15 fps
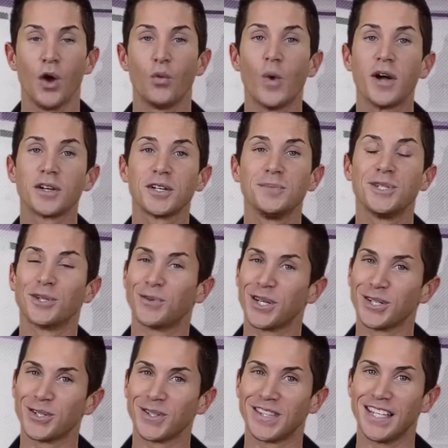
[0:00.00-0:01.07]
Welcome to
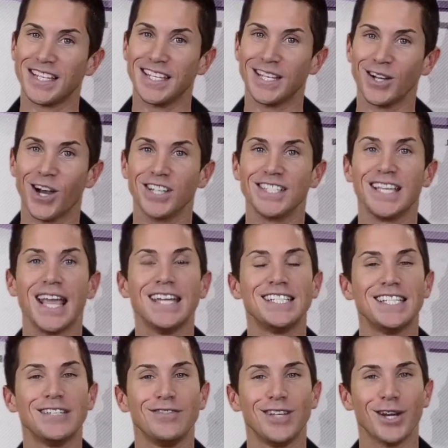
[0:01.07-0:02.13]
Critical Thinking on Gay
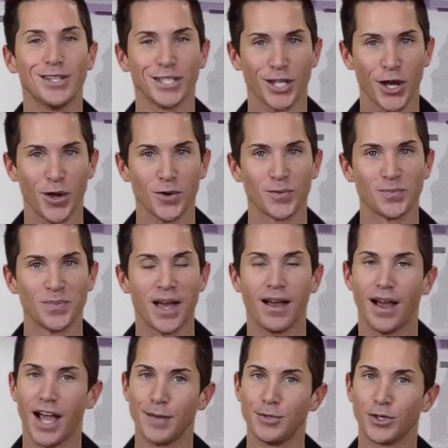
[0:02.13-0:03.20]
TV on the Go.
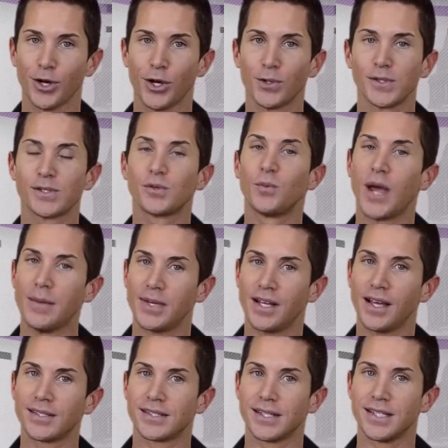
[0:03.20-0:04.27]
I'm your host, Waymon
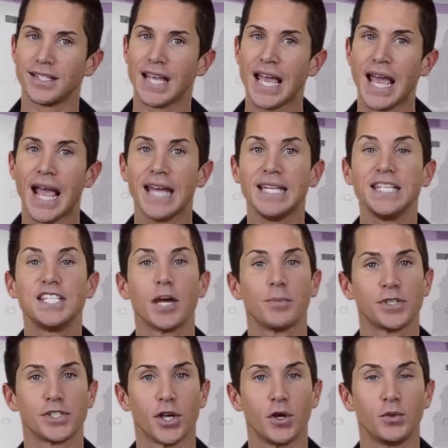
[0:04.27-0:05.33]
Hudson, and each
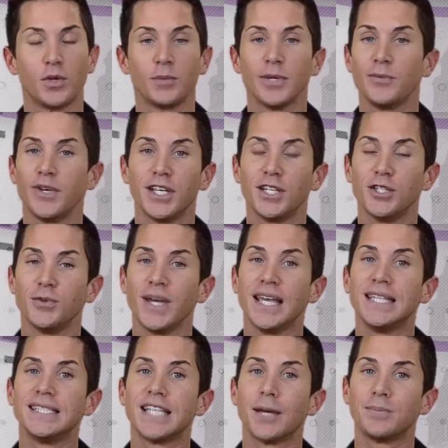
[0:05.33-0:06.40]
episode we'll be bringing you
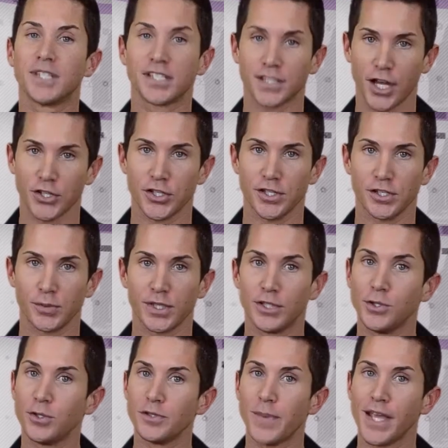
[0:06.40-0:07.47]
in-depth discussions with
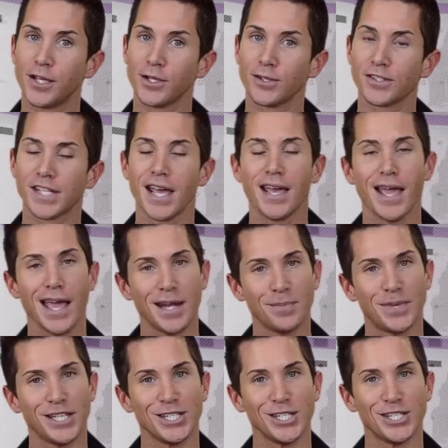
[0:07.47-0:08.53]
newsmakers and
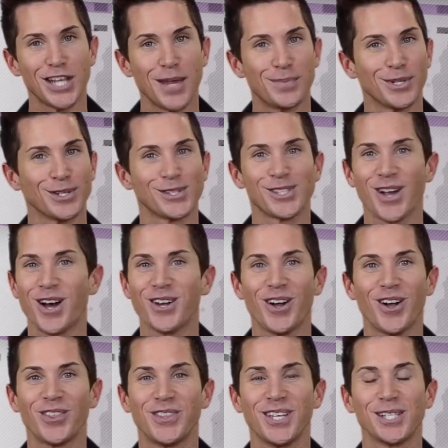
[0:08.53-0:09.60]
opinion shapers on
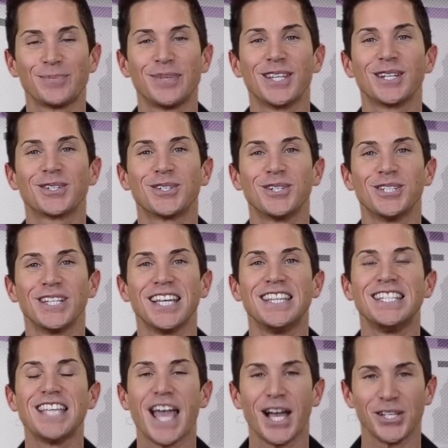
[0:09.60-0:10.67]
all things political in
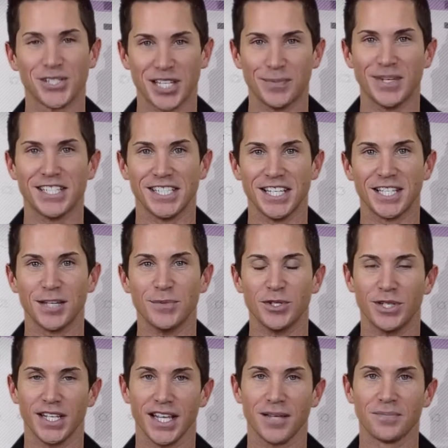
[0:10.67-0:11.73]
the LGBT
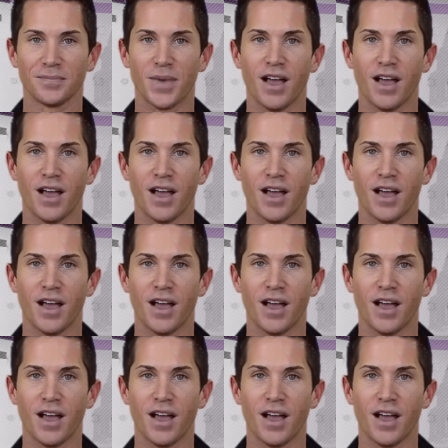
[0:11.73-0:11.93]
community.